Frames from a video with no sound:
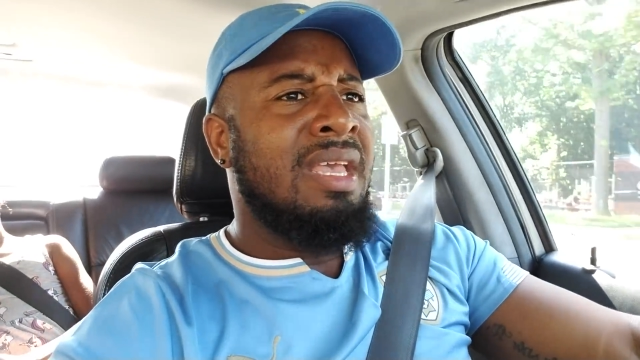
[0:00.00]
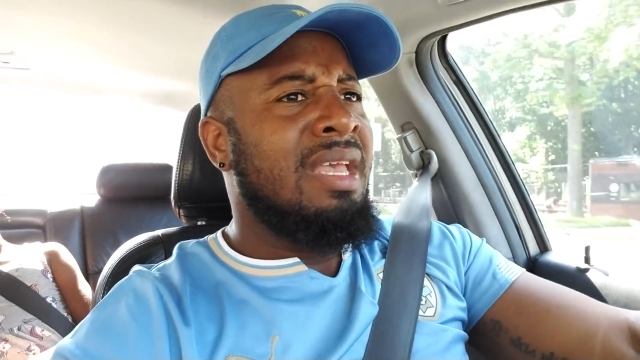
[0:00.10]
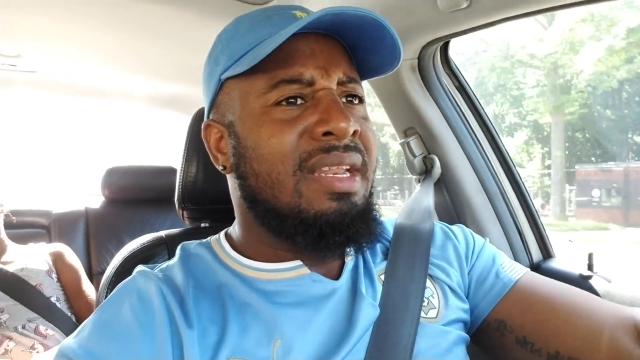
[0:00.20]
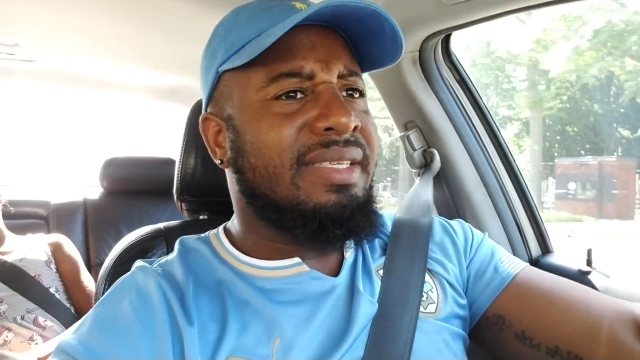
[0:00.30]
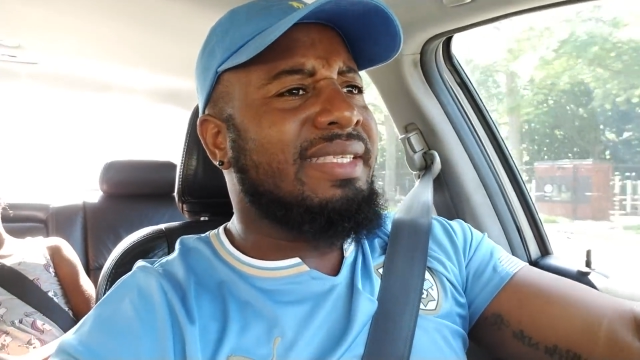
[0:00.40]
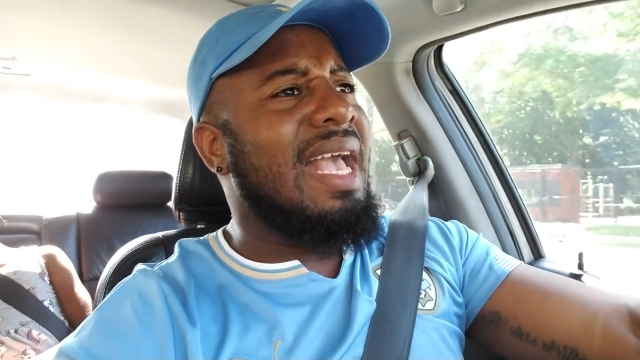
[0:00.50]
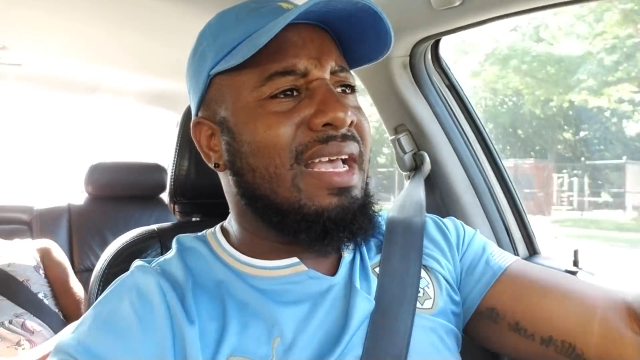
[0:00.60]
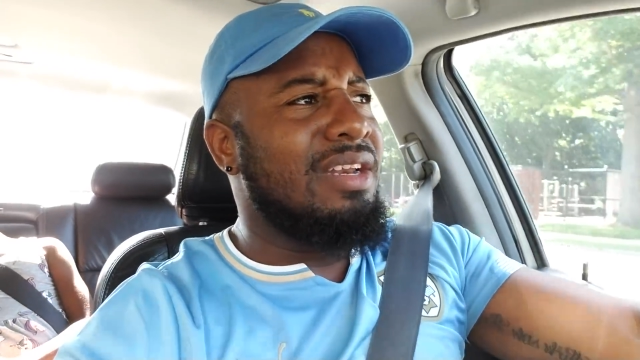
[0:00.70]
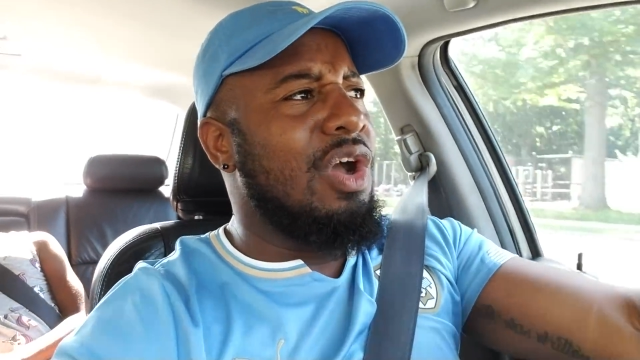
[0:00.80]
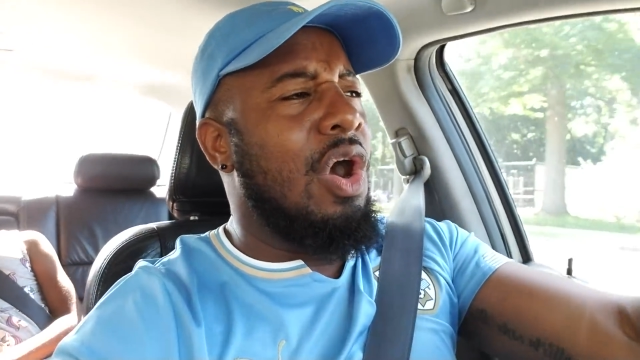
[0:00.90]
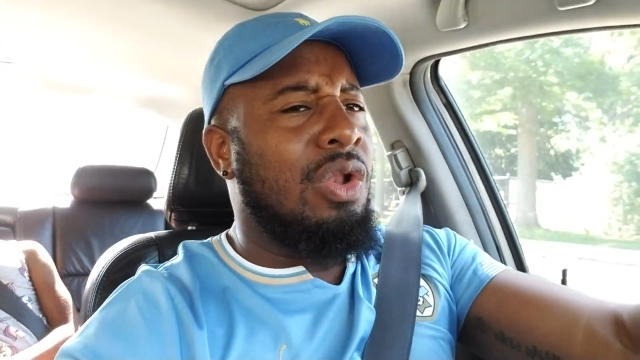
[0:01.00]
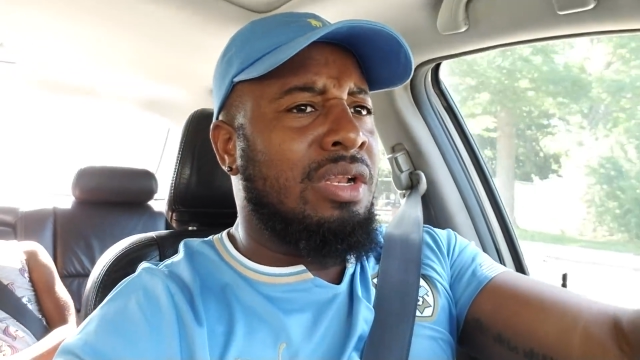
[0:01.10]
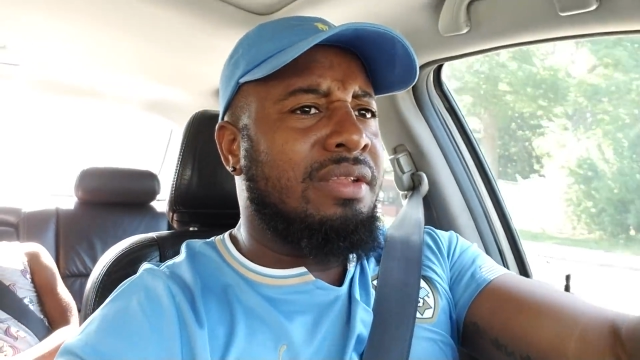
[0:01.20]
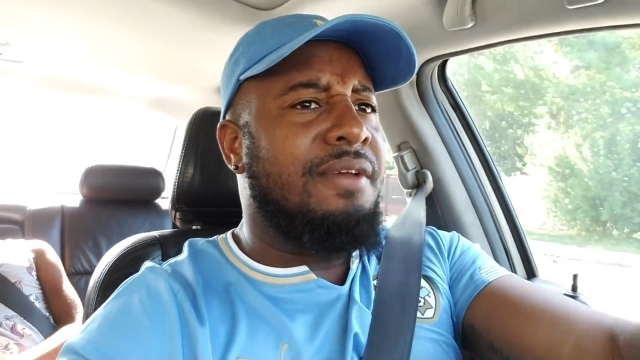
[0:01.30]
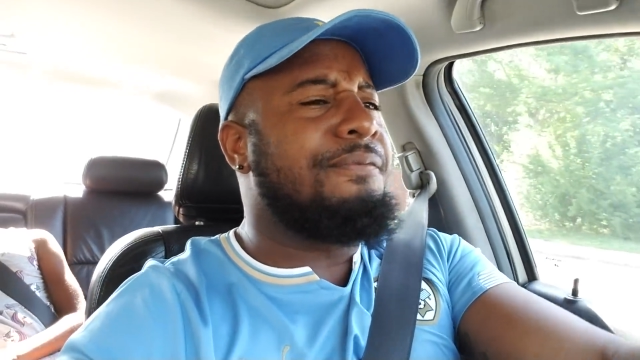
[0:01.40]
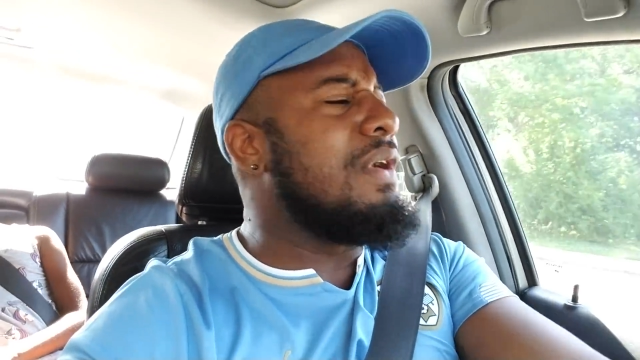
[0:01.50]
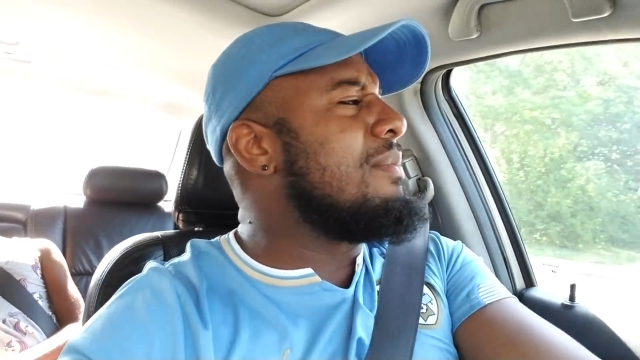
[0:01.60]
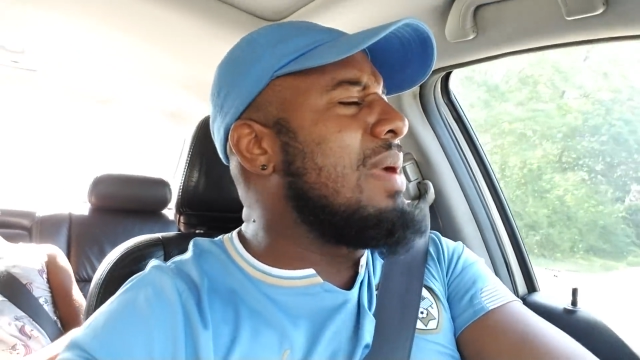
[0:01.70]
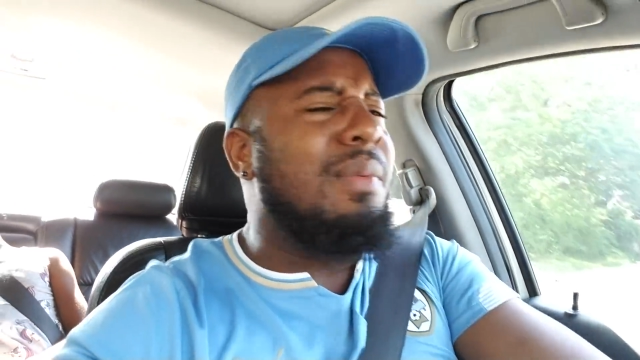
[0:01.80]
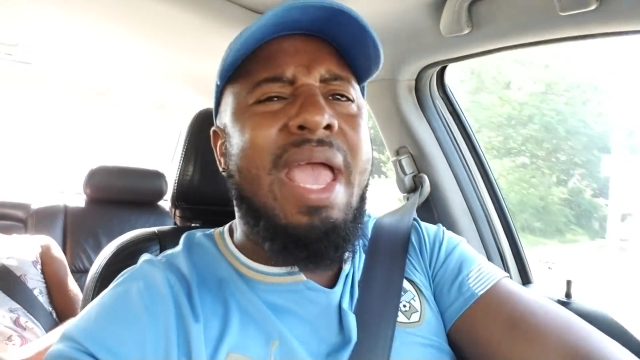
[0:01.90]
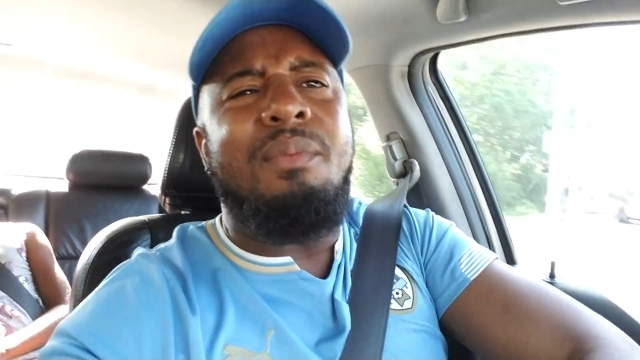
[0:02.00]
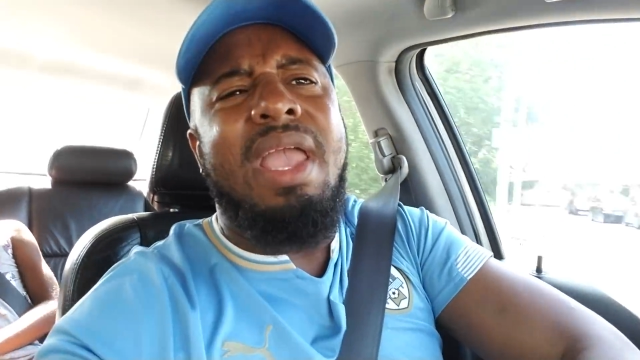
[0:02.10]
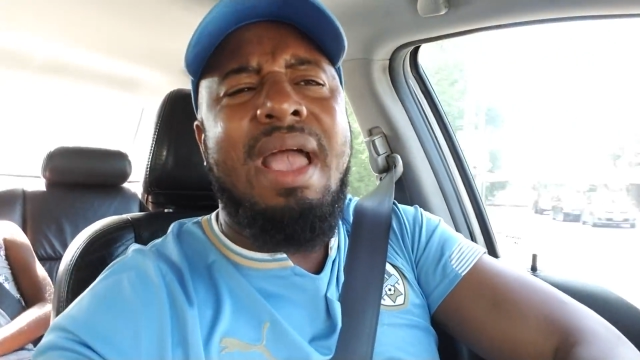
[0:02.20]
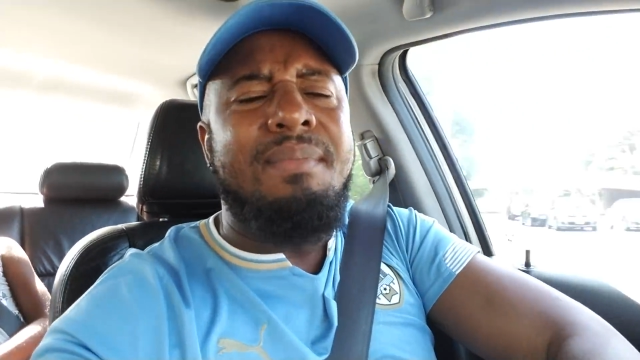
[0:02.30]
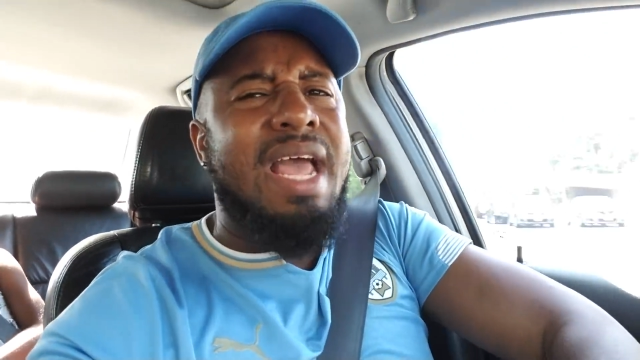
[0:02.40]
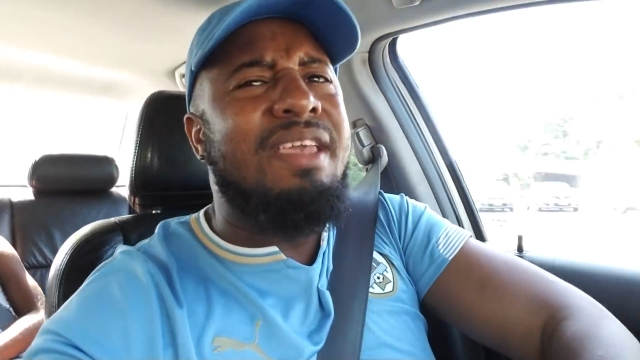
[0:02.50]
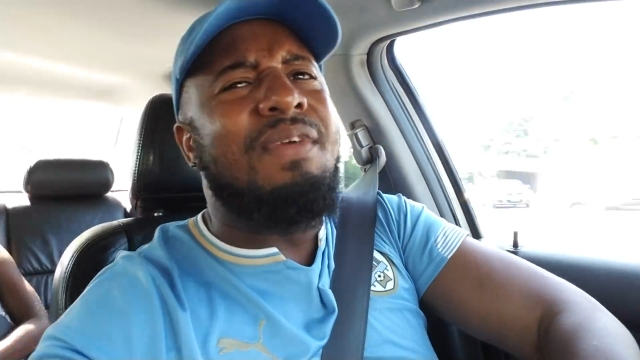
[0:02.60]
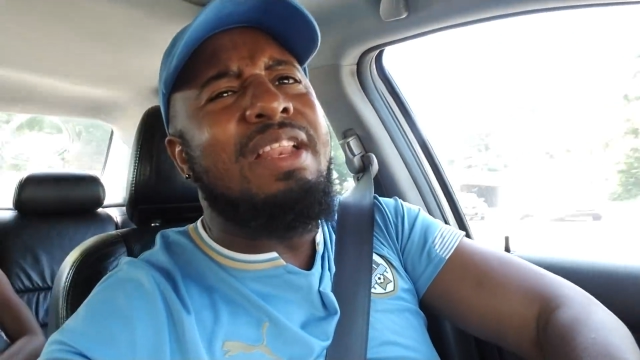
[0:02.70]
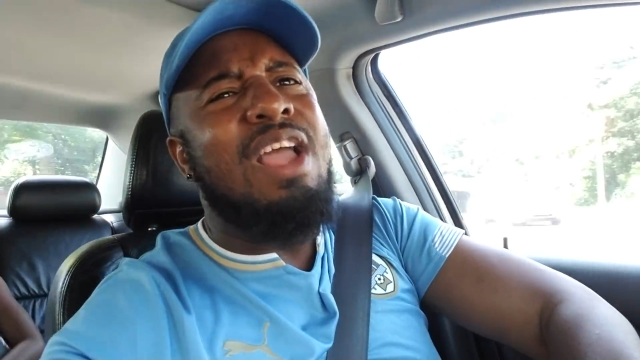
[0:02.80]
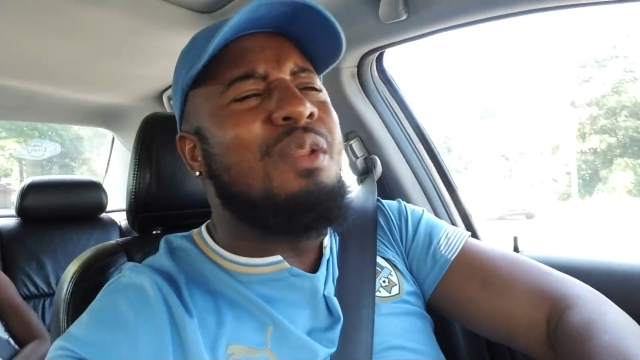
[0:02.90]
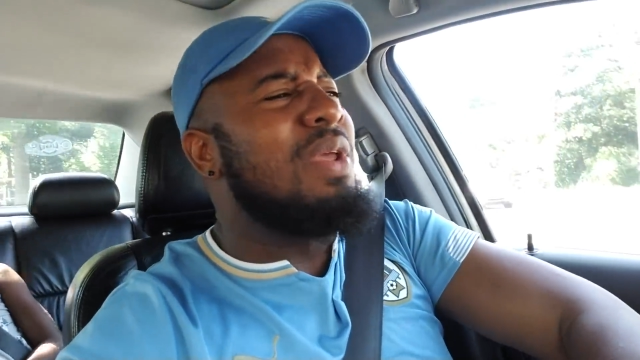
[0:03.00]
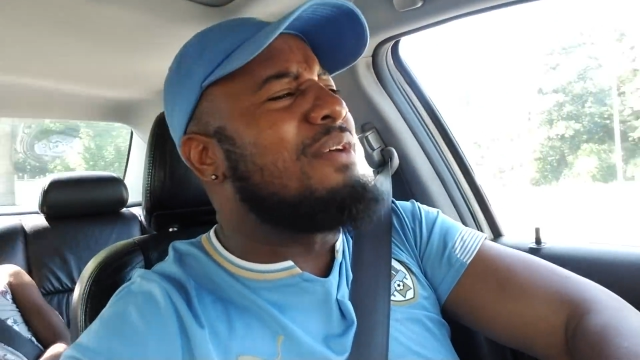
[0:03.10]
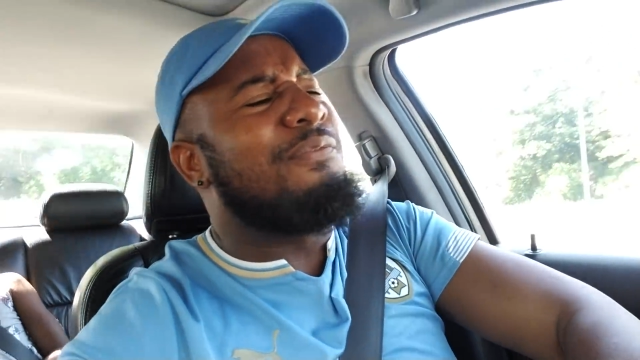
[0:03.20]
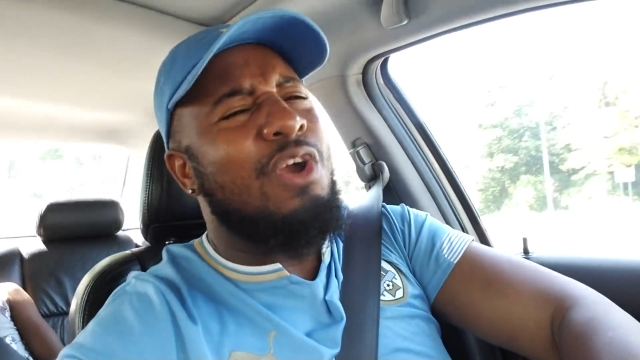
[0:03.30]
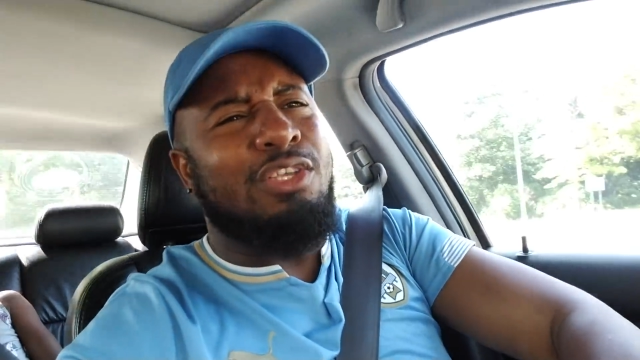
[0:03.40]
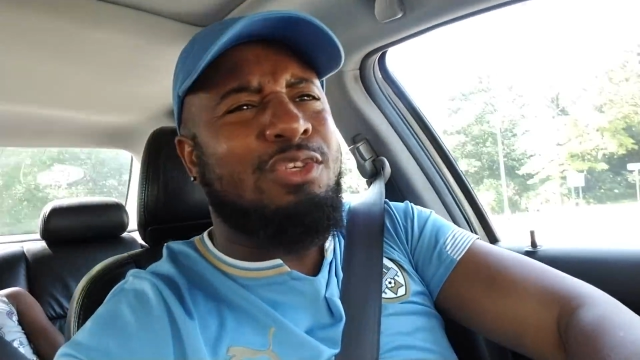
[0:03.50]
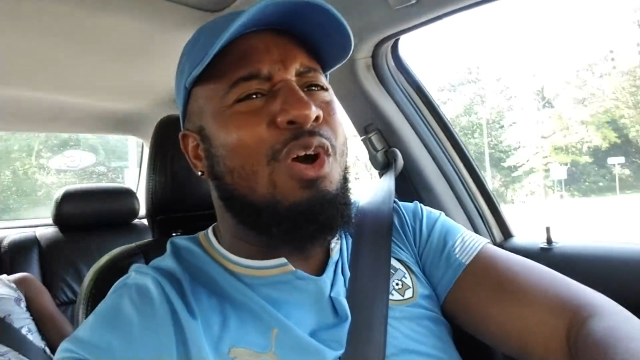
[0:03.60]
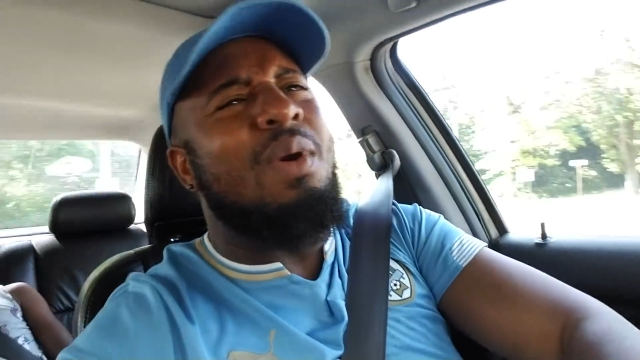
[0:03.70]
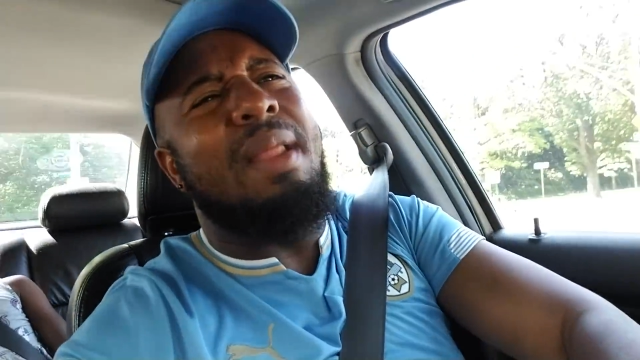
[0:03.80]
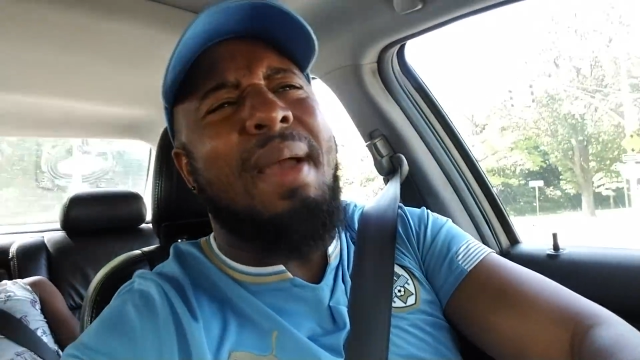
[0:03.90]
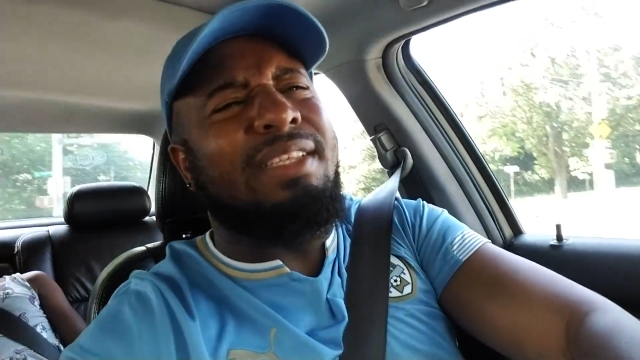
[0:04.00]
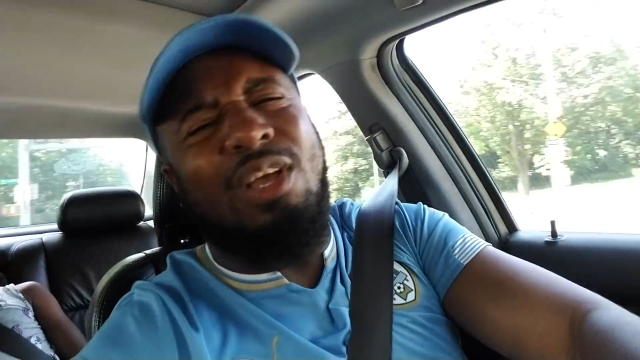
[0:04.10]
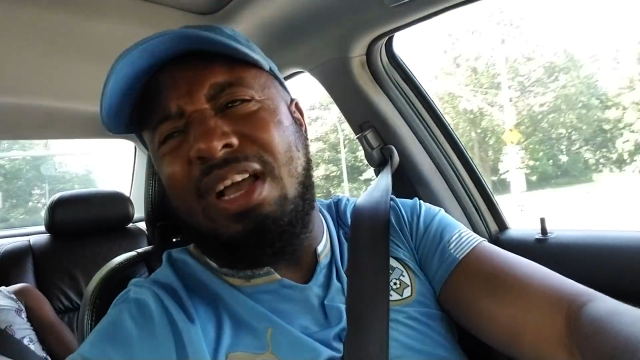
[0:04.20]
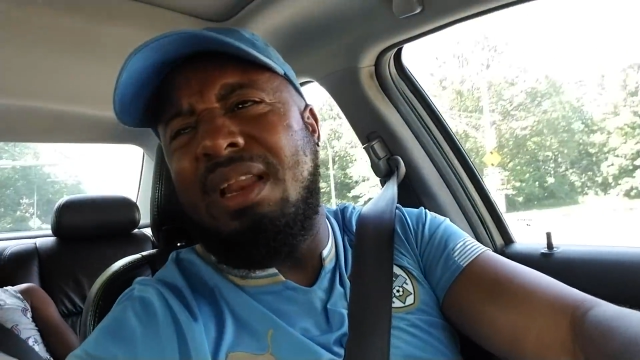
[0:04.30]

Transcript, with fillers: The second goal. Wait, I'm not even done with the first goal. What am I talking